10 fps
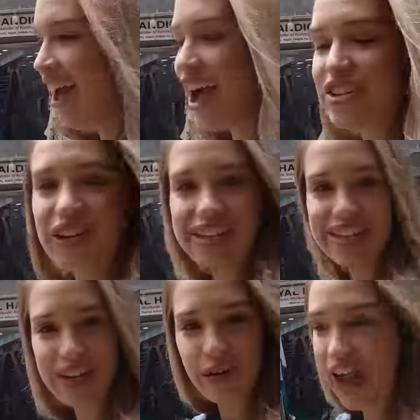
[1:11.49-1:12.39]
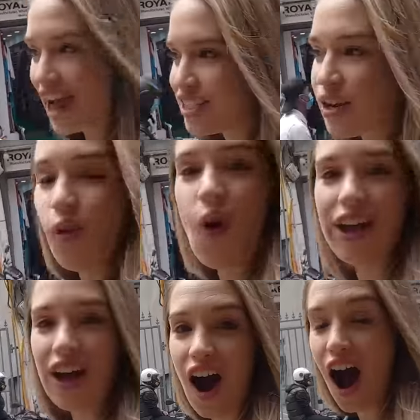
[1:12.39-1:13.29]
As you can see, we're actually
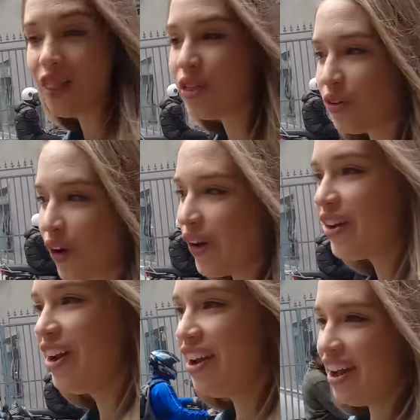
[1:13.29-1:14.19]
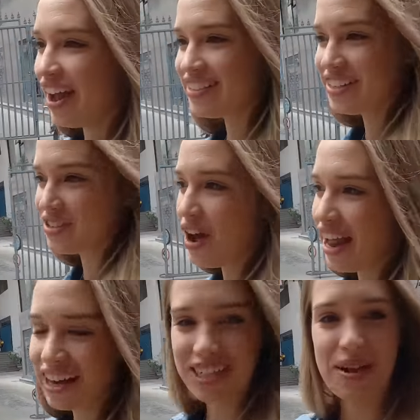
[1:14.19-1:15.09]
walking on the road as there's not
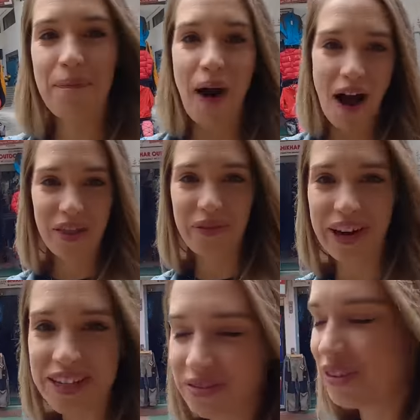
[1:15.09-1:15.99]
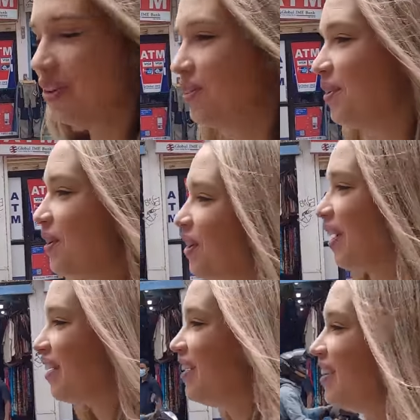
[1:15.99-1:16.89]
actually pathways for you to walk on.